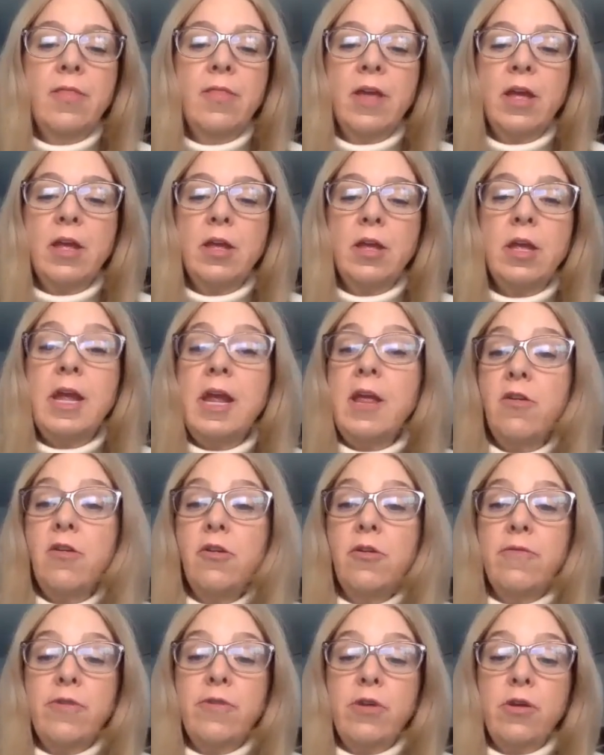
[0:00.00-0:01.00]
that
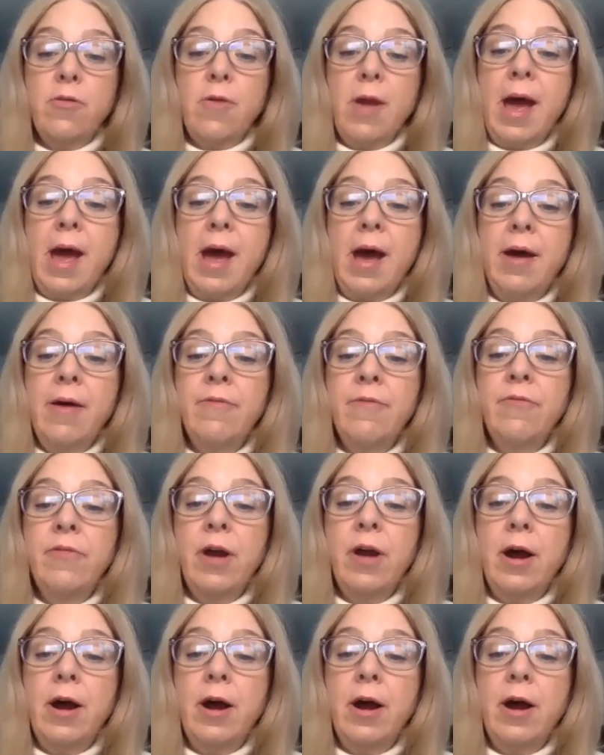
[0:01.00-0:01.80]
either of you have